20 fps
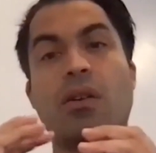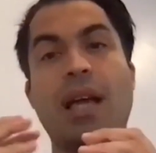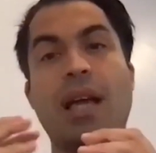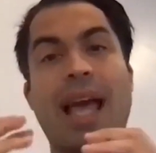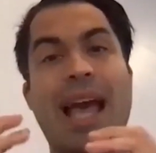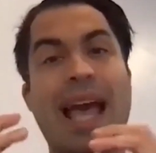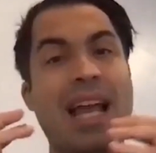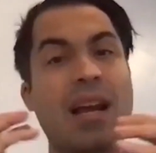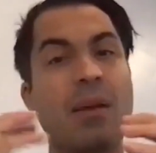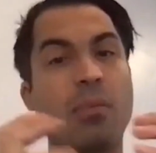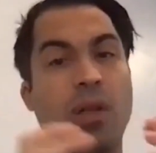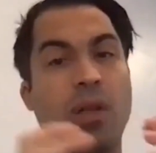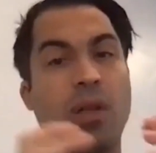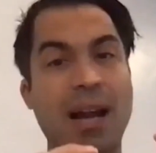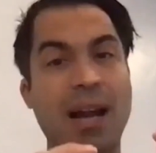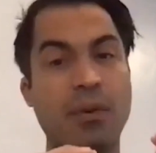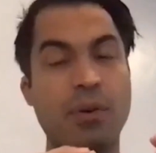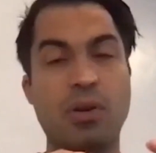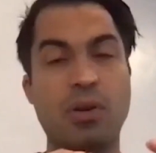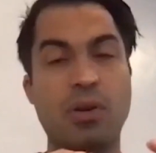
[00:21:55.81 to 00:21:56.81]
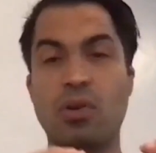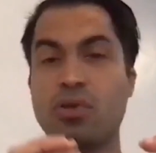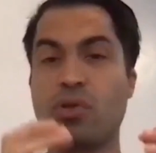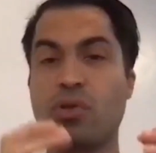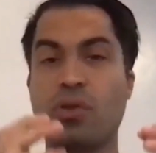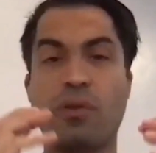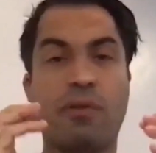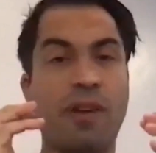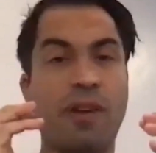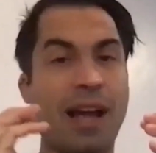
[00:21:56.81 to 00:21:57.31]
animal agriculture,
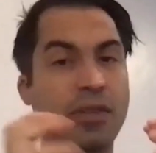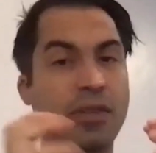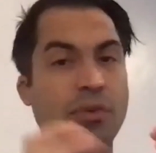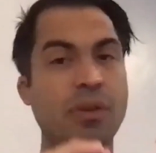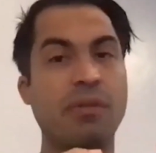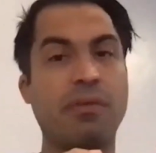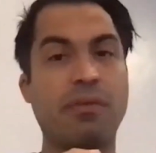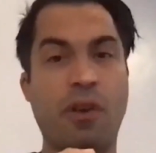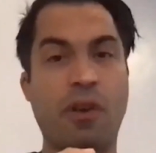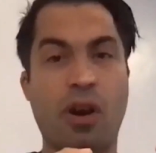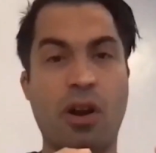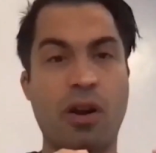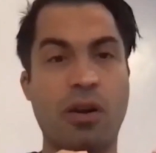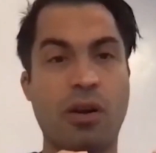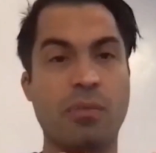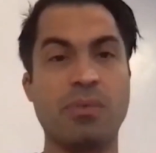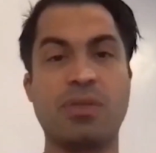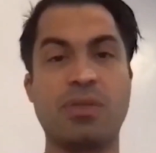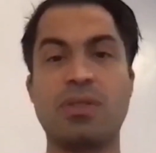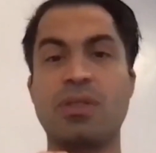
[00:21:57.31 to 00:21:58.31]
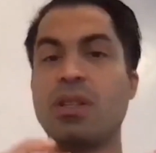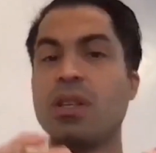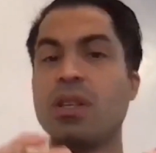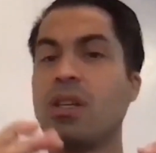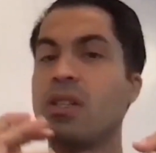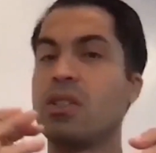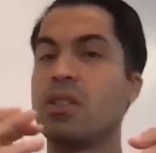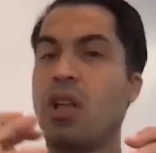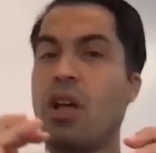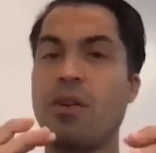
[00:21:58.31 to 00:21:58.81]
factory farms,
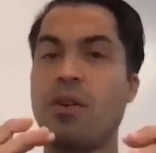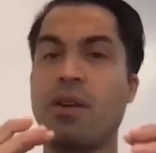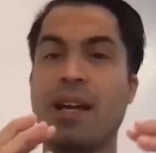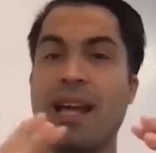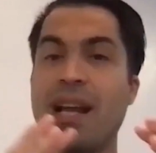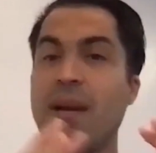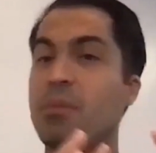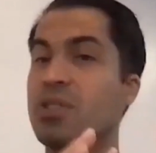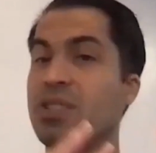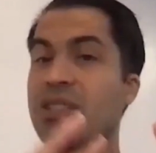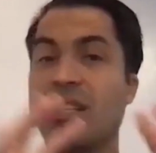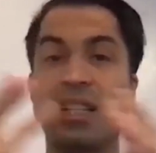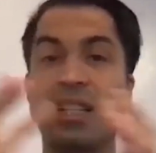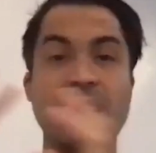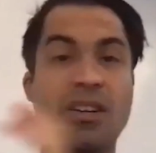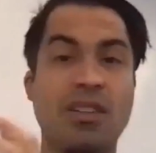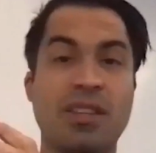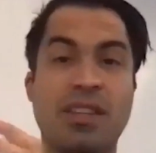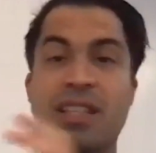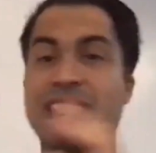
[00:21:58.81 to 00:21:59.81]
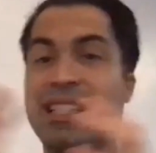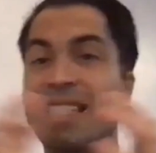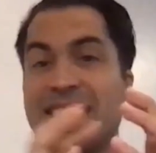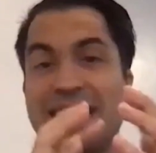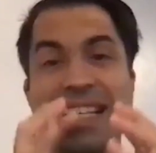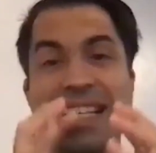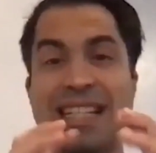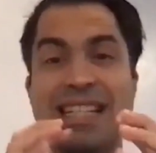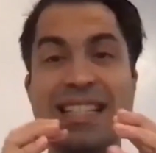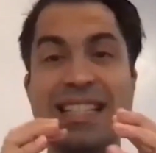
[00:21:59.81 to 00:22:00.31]
slaughtering animals, is clear.
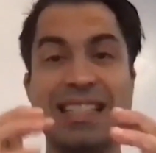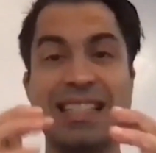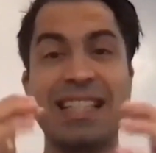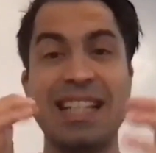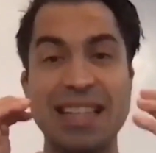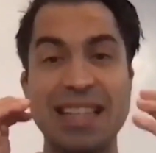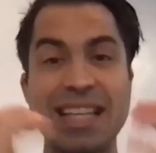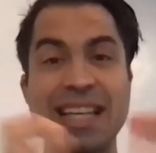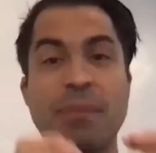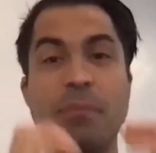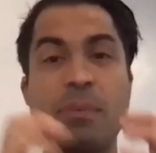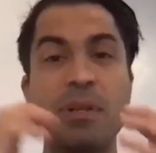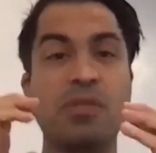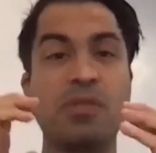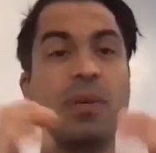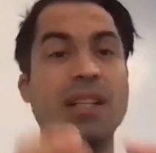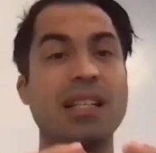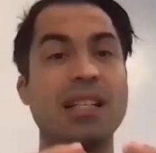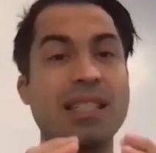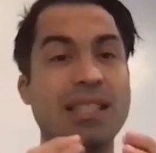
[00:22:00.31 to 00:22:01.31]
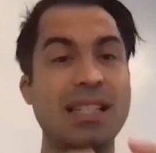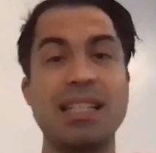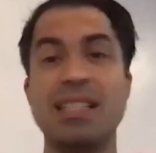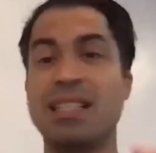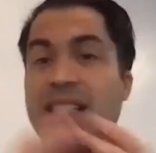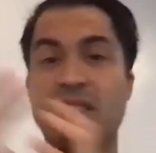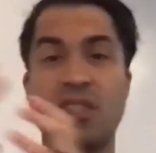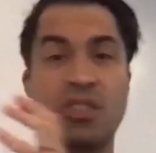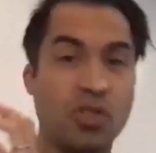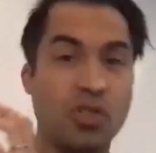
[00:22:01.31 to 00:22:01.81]
The link between disease
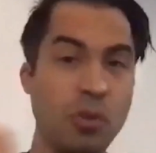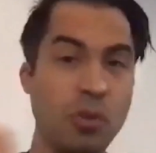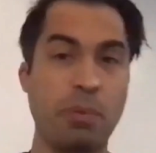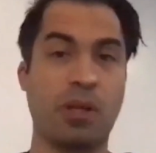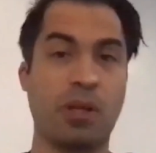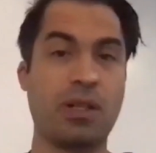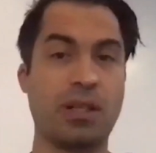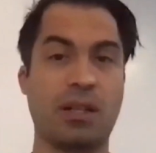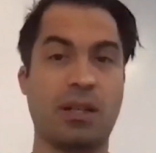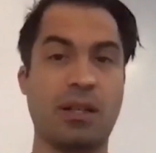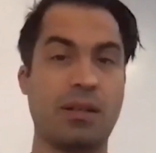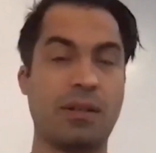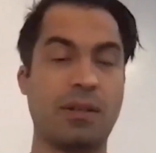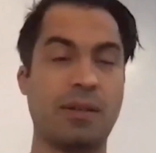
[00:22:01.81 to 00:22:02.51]
is super clear.